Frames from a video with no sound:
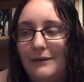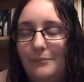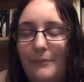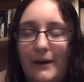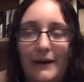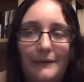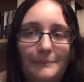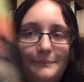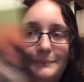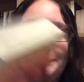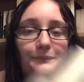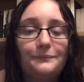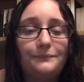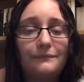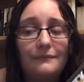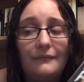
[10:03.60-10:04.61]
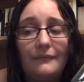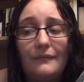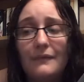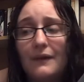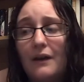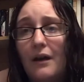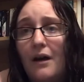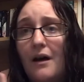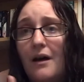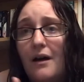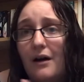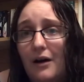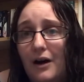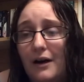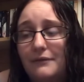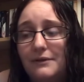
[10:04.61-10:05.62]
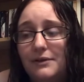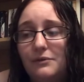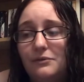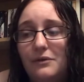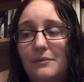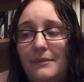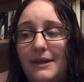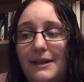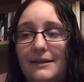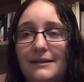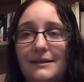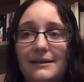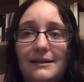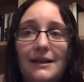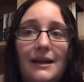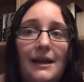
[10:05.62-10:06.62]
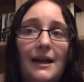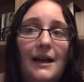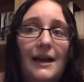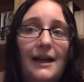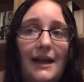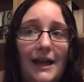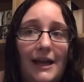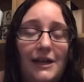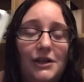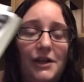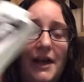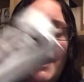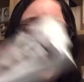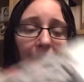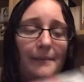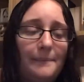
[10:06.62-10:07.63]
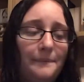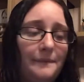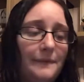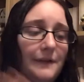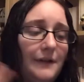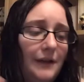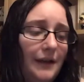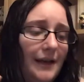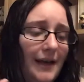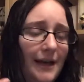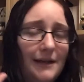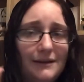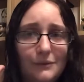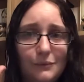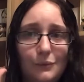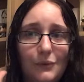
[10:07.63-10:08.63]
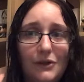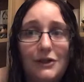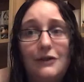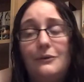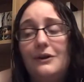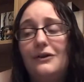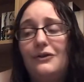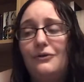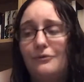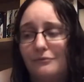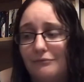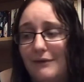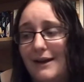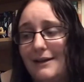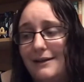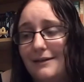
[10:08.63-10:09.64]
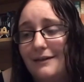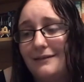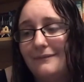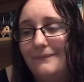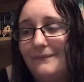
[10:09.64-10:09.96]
good, but office romance, age gap, you guys, we're doing great.